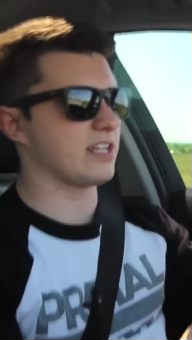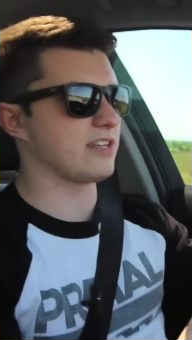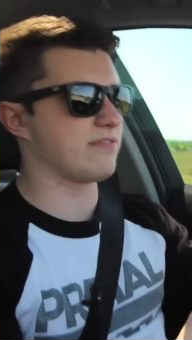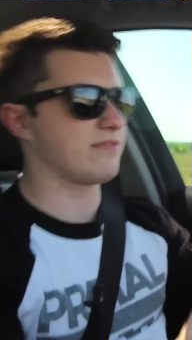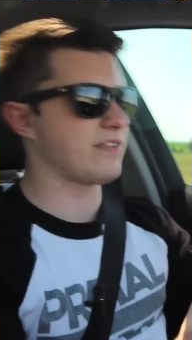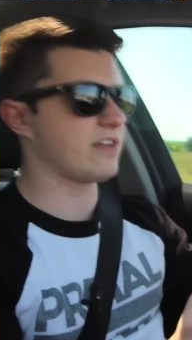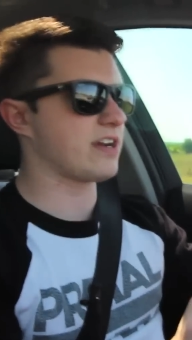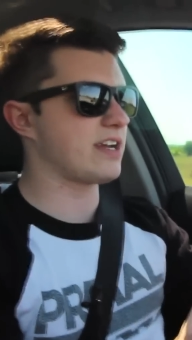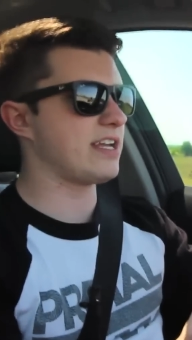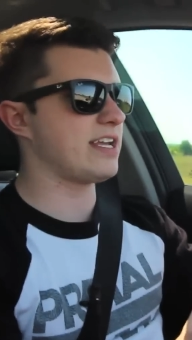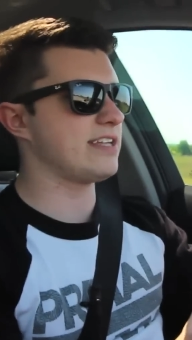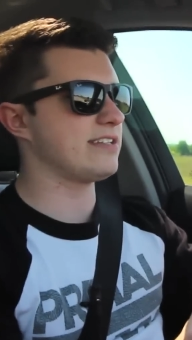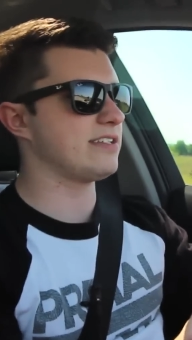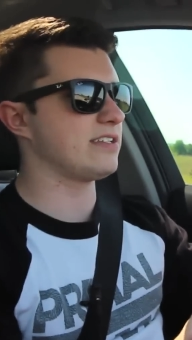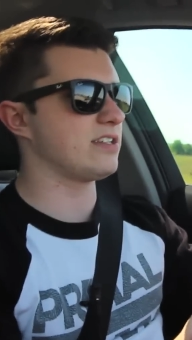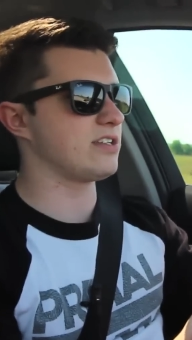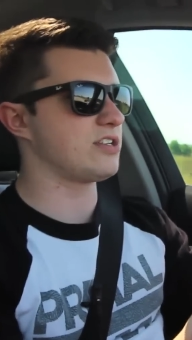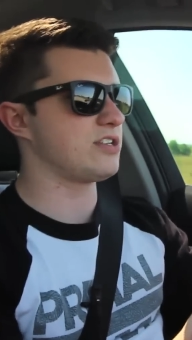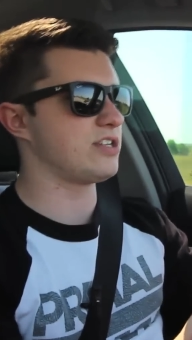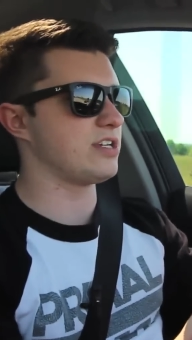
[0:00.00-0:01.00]
It's very
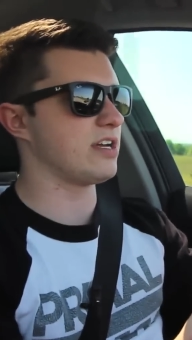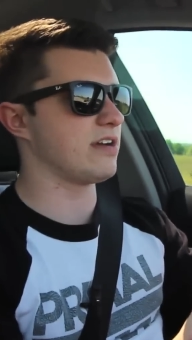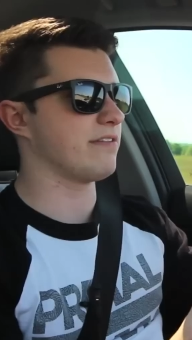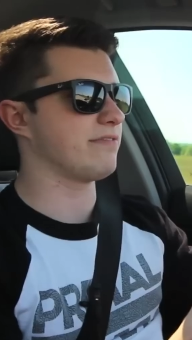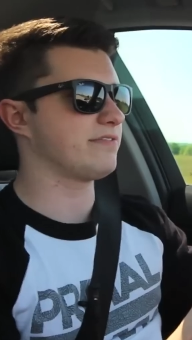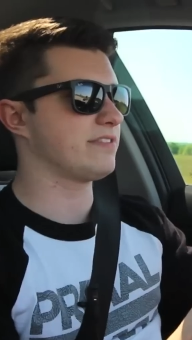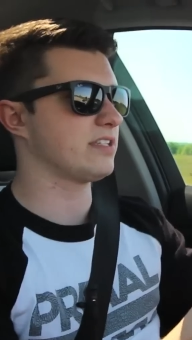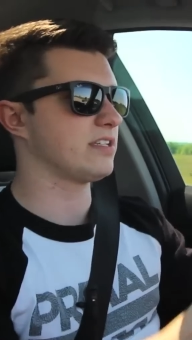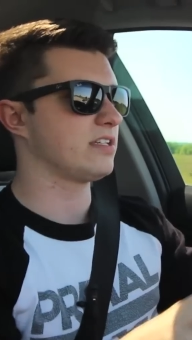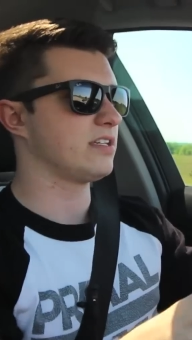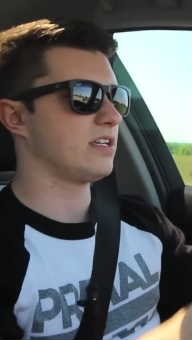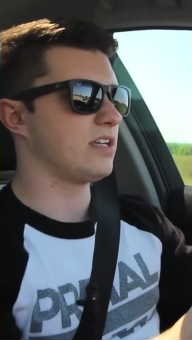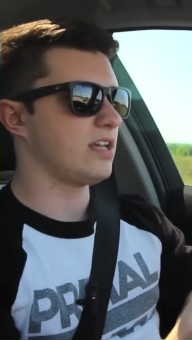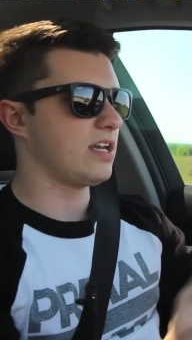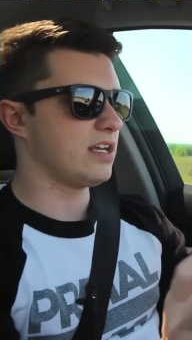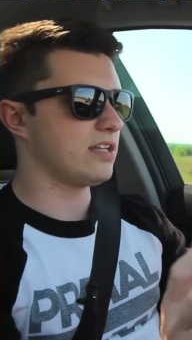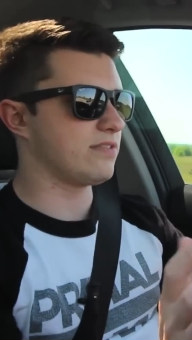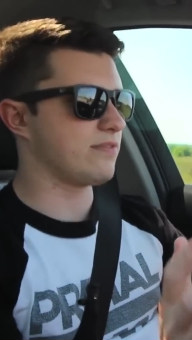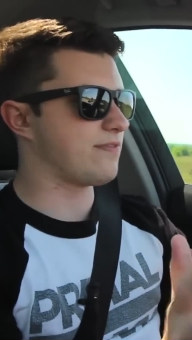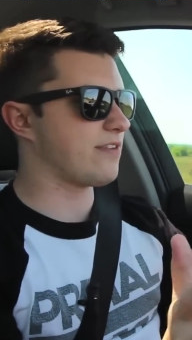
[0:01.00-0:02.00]
easy to shift.
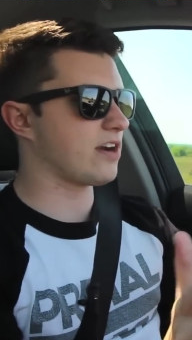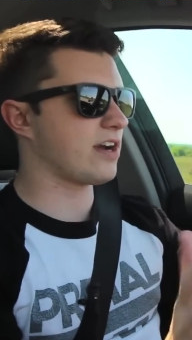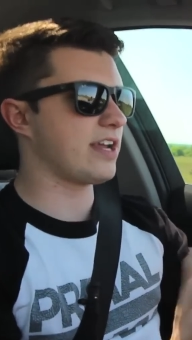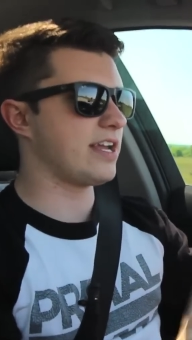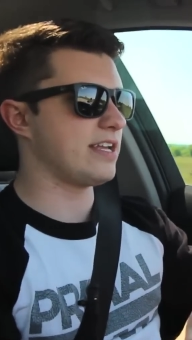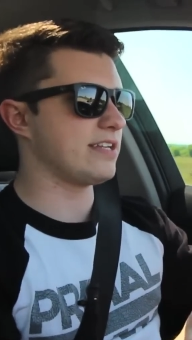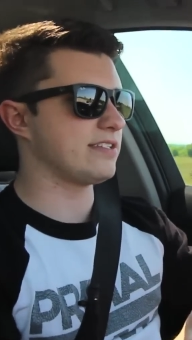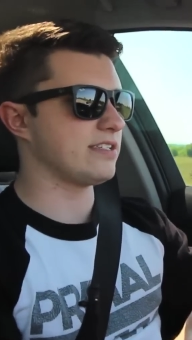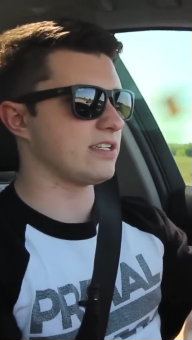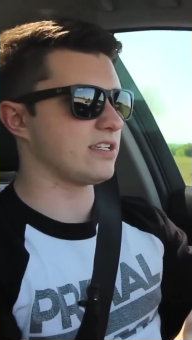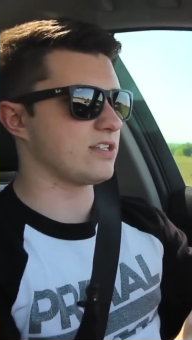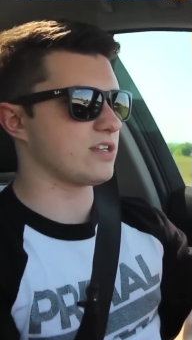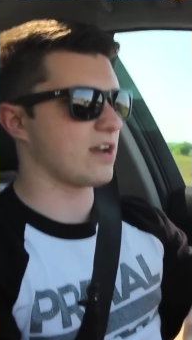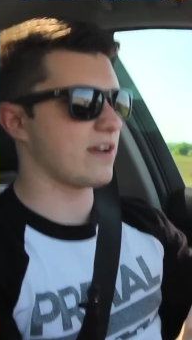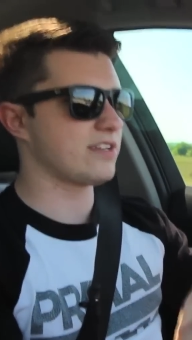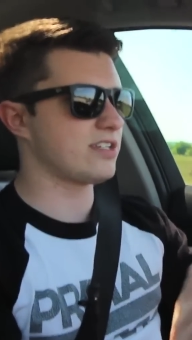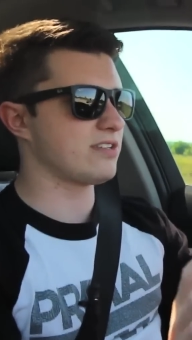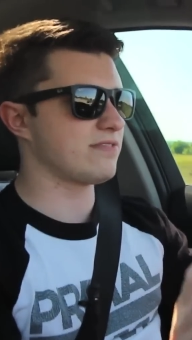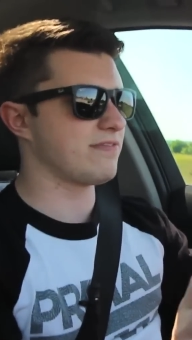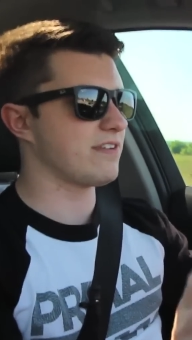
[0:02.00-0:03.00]
It's very easy to
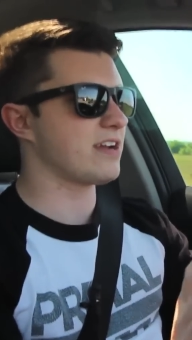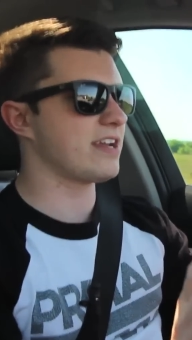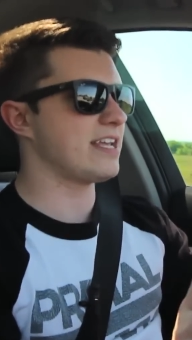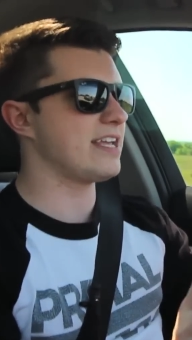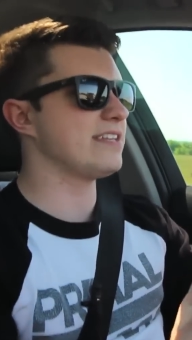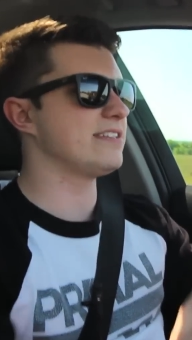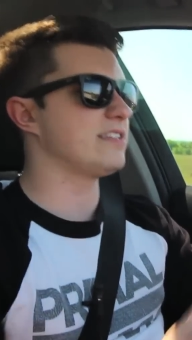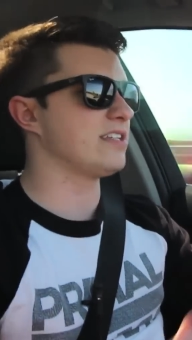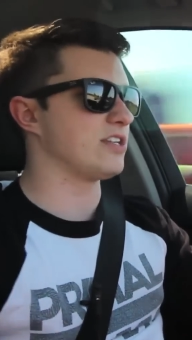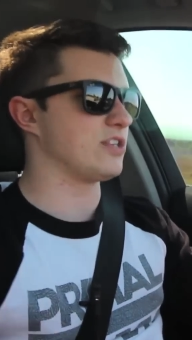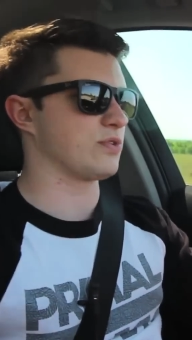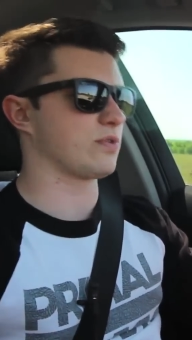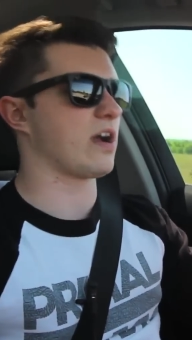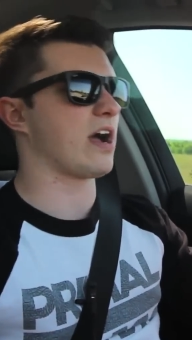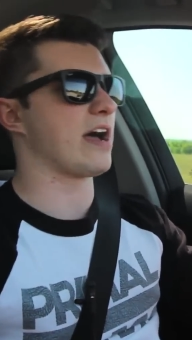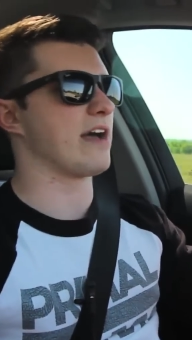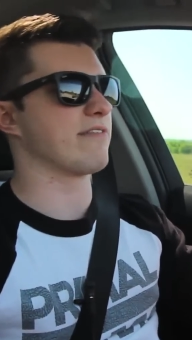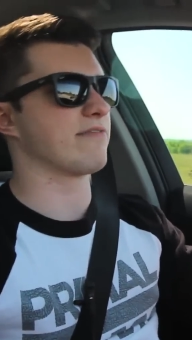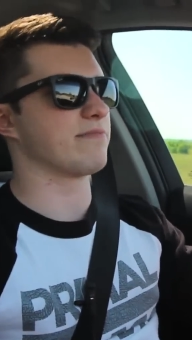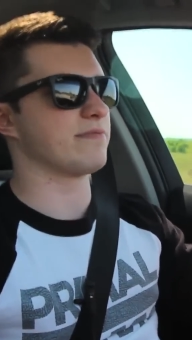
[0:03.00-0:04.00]
drive. It's just very easy to drive.